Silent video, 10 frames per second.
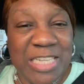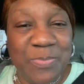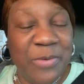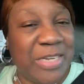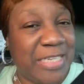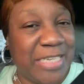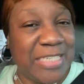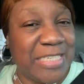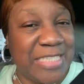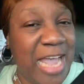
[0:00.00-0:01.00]
spirit that
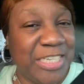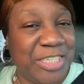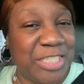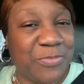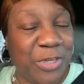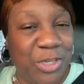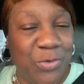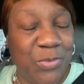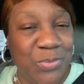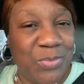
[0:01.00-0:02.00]
this is not just for
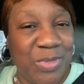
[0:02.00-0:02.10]
you,